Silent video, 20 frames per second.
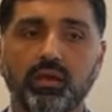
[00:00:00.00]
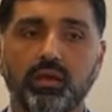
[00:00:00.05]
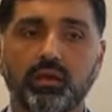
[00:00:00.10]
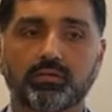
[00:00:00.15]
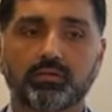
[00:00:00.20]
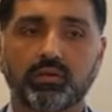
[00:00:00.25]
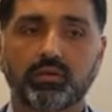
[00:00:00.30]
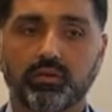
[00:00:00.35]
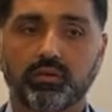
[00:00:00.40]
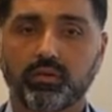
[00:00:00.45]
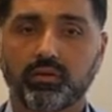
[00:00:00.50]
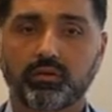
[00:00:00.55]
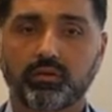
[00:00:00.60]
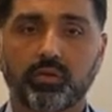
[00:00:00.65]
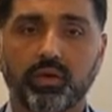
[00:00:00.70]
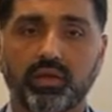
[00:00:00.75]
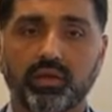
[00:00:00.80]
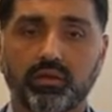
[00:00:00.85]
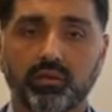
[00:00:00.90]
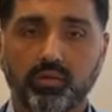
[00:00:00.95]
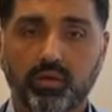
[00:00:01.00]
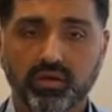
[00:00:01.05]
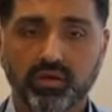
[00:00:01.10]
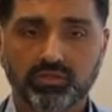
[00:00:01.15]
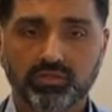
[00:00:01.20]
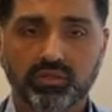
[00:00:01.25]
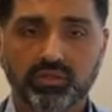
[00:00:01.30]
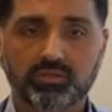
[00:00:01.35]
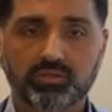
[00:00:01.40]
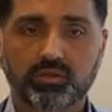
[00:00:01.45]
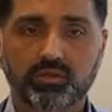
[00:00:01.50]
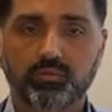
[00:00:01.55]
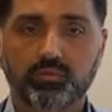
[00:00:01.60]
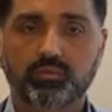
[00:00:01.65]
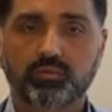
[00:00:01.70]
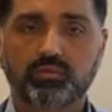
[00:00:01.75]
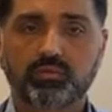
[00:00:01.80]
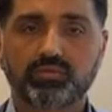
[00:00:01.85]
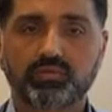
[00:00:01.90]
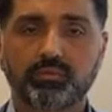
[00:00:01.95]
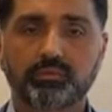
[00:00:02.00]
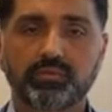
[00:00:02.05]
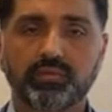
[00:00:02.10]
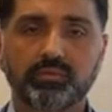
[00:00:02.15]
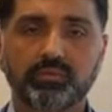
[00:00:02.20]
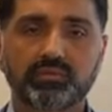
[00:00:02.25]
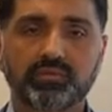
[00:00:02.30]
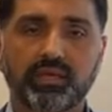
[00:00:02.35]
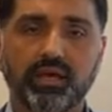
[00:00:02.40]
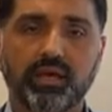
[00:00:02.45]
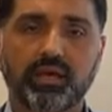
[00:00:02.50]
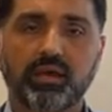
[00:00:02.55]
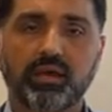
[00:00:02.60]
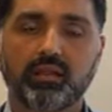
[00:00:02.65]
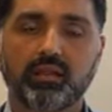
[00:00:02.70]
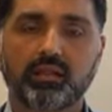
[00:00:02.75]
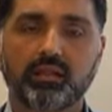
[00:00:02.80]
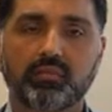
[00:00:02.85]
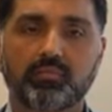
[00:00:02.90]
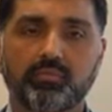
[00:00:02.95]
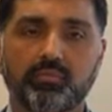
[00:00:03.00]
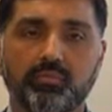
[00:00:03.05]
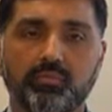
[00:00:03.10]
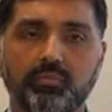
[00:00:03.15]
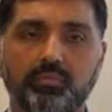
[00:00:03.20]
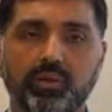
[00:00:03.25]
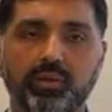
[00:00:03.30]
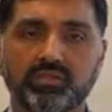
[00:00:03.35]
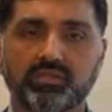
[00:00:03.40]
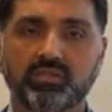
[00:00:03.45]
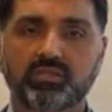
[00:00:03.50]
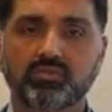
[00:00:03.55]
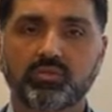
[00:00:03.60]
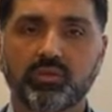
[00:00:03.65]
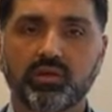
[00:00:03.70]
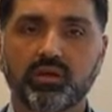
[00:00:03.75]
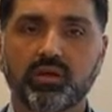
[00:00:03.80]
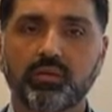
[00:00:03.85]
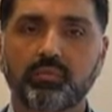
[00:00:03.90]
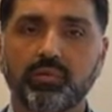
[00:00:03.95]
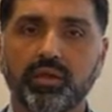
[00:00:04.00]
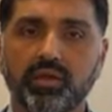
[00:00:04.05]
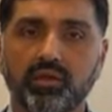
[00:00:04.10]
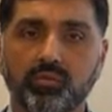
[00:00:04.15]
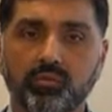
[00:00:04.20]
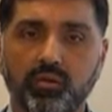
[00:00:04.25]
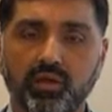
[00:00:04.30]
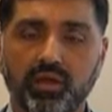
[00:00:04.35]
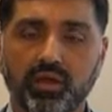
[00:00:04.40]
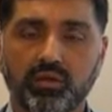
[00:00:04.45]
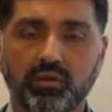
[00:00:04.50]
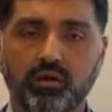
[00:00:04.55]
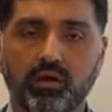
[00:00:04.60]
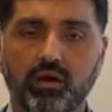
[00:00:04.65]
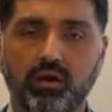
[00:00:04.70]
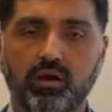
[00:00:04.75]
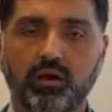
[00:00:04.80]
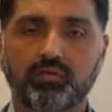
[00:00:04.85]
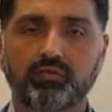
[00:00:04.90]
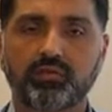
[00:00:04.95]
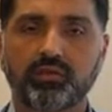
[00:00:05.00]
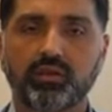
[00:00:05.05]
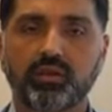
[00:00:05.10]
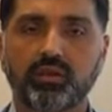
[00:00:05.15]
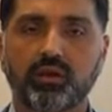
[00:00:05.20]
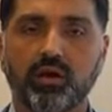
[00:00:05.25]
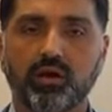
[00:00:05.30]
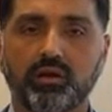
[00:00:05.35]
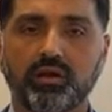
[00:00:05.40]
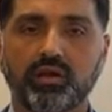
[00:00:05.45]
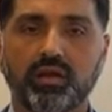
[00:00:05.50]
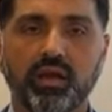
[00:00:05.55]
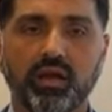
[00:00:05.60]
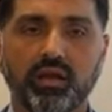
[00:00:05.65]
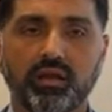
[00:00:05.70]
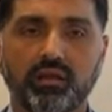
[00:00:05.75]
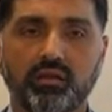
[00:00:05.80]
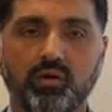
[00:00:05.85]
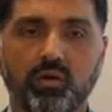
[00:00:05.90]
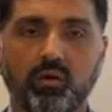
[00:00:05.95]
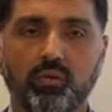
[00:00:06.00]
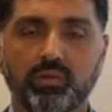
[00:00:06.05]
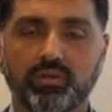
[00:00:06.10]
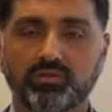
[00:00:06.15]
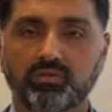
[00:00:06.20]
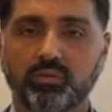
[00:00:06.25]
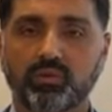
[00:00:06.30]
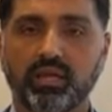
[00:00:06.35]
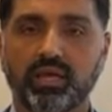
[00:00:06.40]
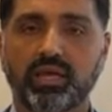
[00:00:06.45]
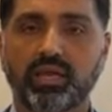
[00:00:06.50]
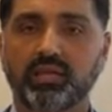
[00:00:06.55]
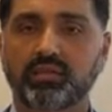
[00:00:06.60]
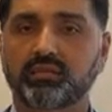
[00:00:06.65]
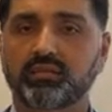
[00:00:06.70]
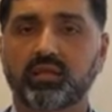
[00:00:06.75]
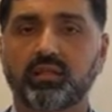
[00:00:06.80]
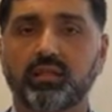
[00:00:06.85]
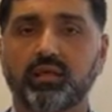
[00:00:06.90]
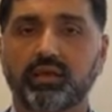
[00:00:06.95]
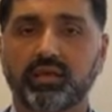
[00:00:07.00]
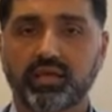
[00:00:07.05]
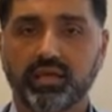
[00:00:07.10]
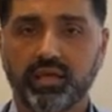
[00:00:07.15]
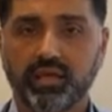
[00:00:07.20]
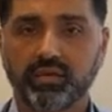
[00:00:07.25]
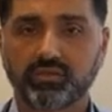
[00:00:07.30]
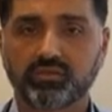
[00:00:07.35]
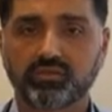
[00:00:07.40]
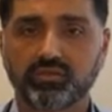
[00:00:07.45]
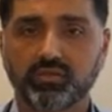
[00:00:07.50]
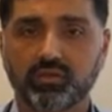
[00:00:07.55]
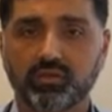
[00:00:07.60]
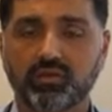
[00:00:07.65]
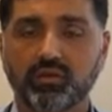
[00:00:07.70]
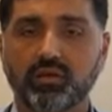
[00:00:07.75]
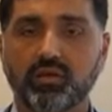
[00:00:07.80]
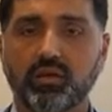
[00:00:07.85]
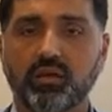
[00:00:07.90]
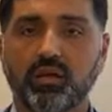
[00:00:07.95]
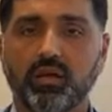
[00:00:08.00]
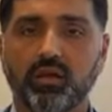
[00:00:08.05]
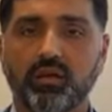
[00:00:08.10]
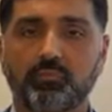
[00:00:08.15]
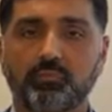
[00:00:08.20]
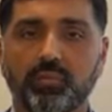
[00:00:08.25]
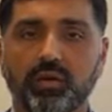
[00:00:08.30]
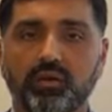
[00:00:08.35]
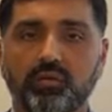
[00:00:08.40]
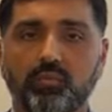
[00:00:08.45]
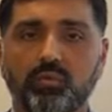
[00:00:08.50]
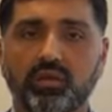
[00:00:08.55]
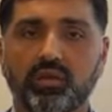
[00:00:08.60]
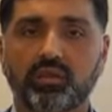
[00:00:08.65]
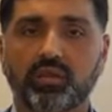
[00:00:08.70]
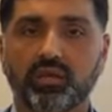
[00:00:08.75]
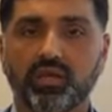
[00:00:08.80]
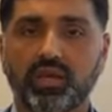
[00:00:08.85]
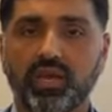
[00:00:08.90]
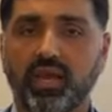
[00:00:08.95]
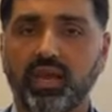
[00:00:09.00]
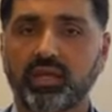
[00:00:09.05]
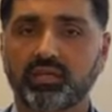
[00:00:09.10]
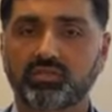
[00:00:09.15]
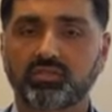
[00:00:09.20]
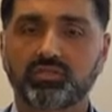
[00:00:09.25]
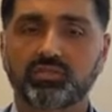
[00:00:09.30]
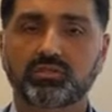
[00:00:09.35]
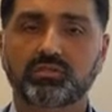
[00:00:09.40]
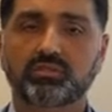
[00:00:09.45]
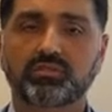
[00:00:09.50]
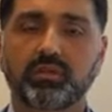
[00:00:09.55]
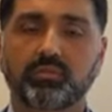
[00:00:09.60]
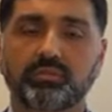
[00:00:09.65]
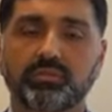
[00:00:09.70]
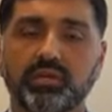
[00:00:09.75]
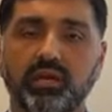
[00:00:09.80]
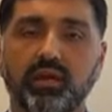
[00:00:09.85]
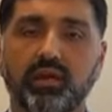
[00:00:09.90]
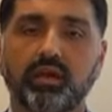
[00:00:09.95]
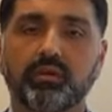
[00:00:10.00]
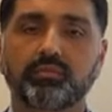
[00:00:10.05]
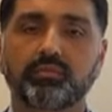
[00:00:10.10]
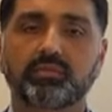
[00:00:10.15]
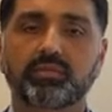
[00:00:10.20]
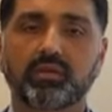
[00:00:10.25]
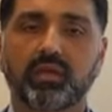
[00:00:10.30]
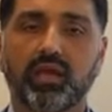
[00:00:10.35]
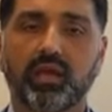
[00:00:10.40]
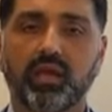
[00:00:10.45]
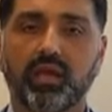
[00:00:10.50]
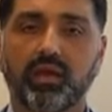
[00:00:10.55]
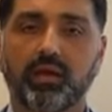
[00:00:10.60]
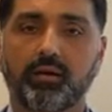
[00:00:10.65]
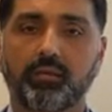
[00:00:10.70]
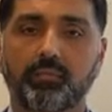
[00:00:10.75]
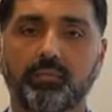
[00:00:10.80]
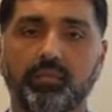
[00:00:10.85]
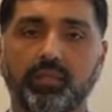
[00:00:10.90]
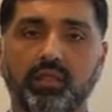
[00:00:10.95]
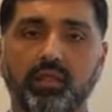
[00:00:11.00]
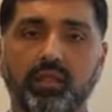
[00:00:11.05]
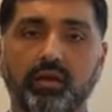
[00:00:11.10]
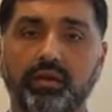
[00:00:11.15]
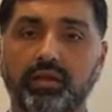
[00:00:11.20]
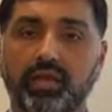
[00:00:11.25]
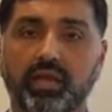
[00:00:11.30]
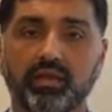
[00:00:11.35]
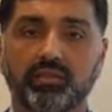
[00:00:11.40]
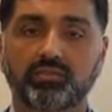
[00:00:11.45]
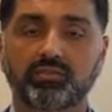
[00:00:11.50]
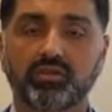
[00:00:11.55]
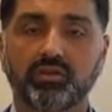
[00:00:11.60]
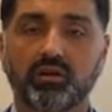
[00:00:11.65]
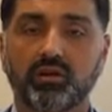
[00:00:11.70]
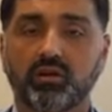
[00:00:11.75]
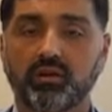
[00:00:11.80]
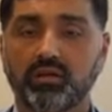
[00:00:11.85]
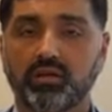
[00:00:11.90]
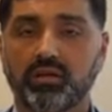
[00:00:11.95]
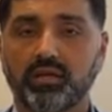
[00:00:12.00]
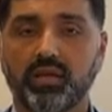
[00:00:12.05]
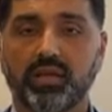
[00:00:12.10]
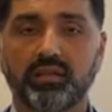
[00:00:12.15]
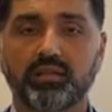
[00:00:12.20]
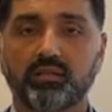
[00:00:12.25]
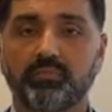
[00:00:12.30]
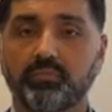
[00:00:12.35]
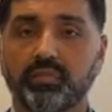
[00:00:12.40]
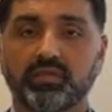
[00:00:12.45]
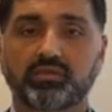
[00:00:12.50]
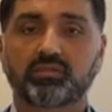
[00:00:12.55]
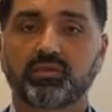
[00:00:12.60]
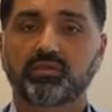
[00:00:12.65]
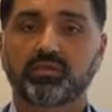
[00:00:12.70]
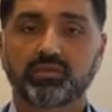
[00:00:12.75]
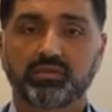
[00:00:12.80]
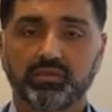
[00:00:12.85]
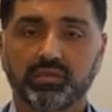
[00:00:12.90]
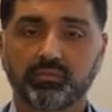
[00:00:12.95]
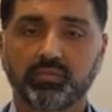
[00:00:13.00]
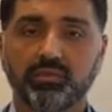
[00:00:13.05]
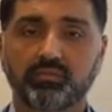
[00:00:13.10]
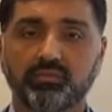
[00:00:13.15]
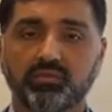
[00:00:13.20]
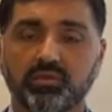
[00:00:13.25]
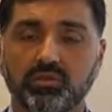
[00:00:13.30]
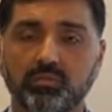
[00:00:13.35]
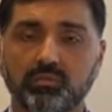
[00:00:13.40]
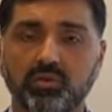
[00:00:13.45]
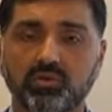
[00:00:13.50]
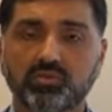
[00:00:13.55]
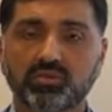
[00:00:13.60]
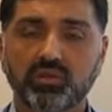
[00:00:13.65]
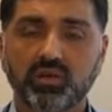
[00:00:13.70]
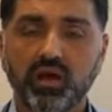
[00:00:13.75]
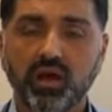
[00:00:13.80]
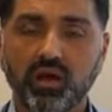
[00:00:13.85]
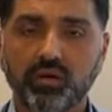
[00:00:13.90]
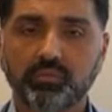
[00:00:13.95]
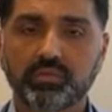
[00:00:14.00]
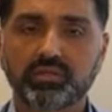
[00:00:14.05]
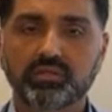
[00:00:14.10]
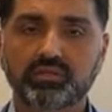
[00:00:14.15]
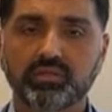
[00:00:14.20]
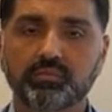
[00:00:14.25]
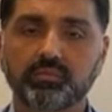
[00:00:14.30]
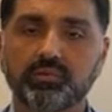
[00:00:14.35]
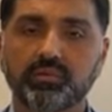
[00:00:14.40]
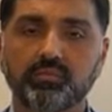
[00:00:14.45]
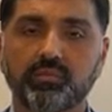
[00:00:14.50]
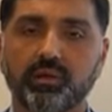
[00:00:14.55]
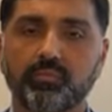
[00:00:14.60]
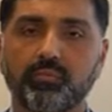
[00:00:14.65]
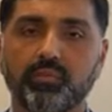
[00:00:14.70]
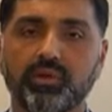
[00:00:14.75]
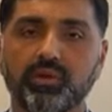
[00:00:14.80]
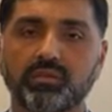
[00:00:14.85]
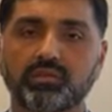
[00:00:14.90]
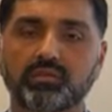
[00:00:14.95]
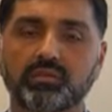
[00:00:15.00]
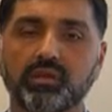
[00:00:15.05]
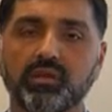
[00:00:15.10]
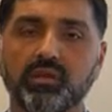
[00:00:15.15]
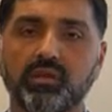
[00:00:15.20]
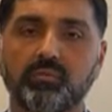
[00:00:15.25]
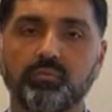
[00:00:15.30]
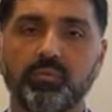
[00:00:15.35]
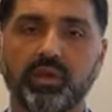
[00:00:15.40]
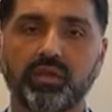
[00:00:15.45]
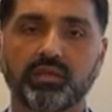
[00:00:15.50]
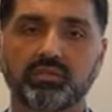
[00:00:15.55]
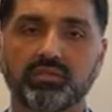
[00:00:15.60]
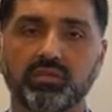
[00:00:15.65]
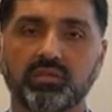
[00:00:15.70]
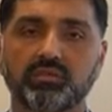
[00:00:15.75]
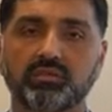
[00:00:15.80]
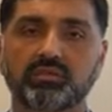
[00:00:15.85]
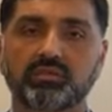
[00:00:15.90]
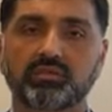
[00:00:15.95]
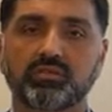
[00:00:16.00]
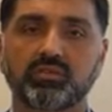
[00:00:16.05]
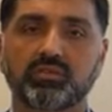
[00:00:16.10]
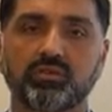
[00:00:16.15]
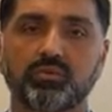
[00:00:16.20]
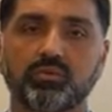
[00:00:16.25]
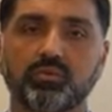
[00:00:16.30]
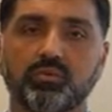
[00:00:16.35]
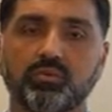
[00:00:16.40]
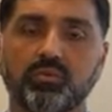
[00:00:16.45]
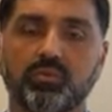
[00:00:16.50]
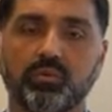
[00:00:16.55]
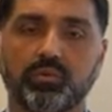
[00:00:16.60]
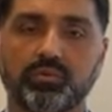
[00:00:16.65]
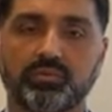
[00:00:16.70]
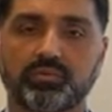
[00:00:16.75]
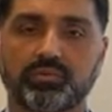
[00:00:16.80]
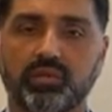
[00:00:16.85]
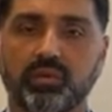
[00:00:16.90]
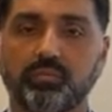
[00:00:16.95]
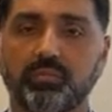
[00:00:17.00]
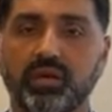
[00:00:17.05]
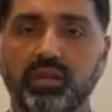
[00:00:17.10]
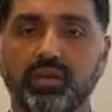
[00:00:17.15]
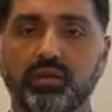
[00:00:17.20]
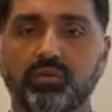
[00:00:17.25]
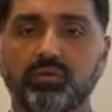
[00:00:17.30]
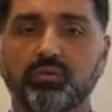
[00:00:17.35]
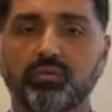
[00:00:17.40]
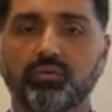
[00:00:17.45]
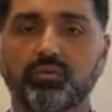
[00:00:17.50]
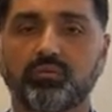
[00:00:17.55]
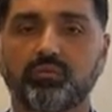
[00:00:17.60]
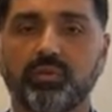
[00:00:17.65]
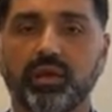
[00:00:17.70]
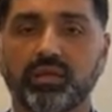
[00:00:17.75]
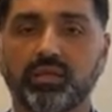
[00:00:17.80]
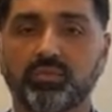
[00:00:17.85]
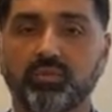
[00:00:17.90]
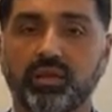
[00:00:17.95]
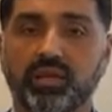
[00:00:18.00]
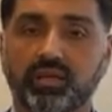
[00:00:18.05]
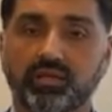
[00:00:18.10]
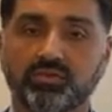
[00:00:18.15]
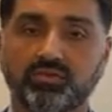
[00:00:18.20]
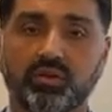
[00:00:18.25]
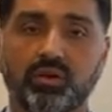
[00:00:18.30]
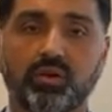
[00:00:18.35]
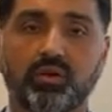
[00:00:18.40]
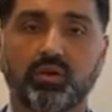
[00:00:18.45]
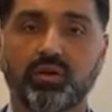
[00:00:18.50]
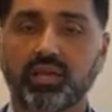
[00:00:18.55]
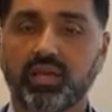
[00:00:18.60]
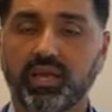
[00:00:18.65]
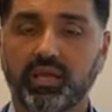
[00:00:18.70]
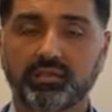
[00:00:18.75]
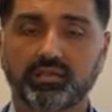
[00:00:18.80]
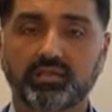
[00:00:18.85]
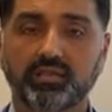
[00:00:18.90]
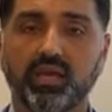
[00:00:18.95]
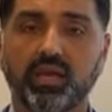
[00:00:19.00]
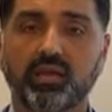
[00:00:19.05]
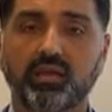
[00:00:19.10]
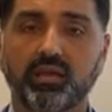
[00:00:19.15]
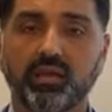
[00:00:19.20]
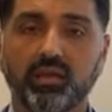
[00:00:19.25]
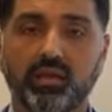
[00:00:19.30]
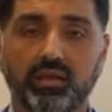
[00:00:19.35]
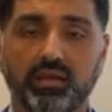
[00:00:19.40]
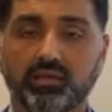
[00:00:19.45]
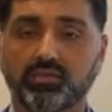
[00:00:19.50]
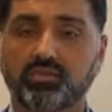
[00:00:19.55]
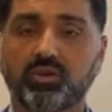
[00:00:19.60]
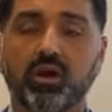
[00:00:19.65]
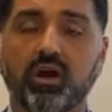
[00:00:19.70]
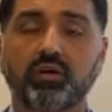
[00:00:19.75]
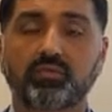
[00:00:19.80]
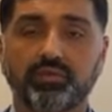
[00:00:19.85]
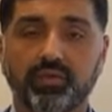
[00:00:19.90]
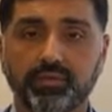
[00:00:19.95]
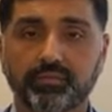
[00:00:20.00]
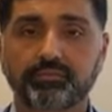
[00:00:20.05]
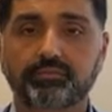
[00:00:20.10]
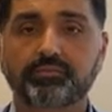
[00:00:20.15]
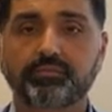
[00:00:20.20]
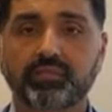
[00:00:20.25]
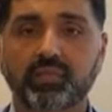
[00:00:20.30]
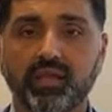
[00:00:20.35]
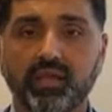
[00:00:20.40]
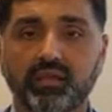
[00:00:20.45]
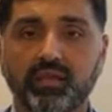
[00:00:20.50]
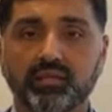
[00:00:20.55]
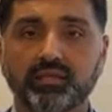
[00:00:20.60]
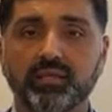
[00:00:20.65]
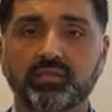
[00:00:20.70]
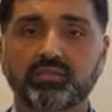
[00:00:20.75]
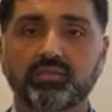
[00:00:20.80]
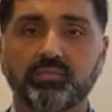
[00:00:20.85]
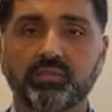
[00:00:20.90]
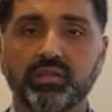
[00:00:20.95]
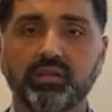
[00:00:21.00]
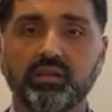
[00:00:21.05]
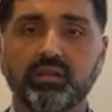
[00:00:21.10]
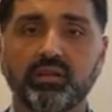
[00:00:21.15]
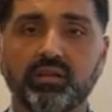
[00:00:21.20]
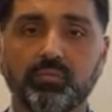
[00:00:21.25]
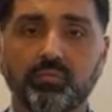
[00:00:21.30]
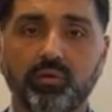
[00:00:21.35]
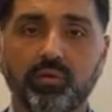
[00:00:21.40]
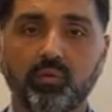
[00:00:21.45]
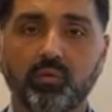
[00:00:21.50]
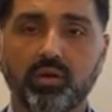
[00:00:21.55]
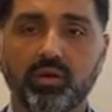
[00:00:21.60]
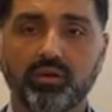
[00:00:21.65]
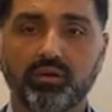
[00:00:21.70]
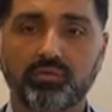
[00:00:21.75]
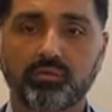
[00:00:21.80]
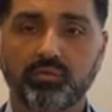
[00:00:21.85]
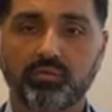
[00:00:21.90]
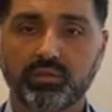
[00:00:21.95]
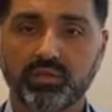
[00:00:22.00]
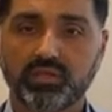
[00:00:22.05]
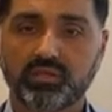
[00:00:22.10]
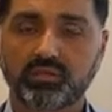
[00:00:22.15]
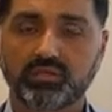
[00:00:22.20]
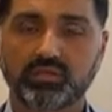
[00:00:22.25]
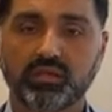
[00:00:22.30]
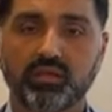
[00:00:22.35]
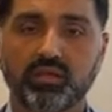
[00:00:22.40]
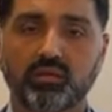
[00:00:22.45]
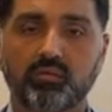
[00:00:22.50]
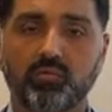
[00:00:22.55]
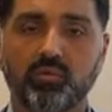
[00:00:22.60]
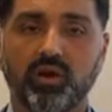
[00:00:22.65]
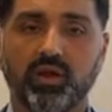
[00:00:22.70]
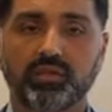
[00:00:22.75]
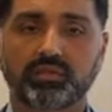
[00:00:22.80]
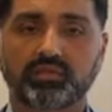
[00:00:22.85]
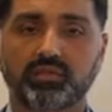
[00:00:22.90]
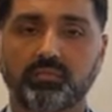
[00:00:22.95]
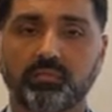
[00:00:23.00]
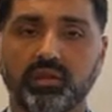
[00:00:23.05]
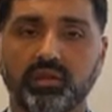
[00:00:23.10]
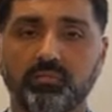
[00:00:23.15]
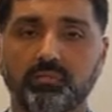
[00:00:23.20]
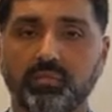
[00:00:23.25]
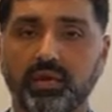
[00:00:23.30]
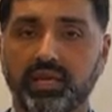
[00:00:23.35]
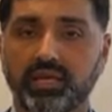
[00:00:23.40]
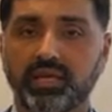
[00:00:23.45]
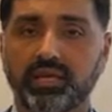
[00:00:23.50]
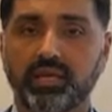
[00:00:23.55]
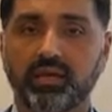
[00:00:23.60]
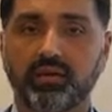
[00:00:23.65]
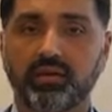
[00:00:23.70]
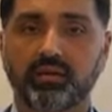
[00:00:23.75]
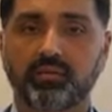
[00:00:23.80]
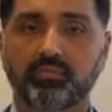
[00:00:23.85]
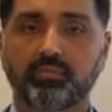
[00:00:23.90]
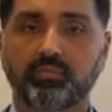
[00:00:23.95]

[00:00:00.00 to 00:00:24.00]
So great question. So symptoms that patients will come in with often are not always related to lung cancer, but we'll catch sometimes lung cancer in the midst of the symptoms. So the most common symptom that brings patients to somebody who might do an X-ray or a CAT scan is coughing. That tends to be the number one reason why somebody might get a